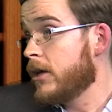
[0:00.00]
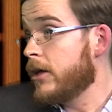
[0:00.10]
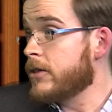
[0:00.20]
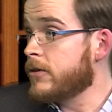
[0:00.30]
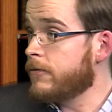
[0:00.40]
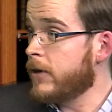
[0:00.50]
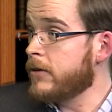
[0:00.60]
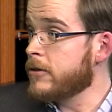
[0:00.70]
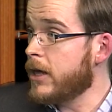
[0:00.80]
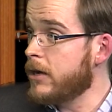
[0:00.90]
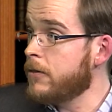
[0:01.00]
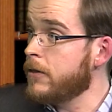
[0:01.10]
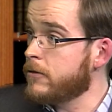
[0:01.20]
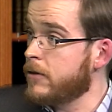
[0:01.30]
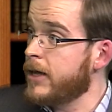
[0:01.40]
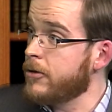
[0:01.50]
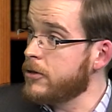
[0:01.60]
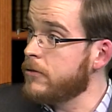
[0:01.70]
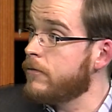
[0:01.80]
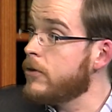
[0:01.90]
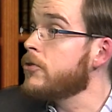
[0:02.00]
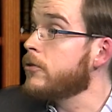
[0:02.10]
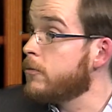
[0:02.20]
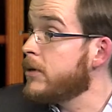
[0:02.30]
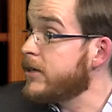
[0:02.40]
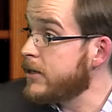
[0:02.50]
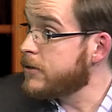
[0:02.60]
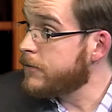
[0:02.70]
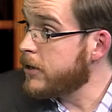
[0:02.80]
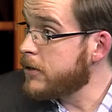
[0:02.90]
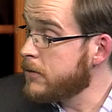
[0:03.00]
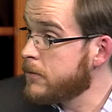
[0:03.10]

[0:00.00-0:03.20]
is defined as anything that allows an individual to be identified.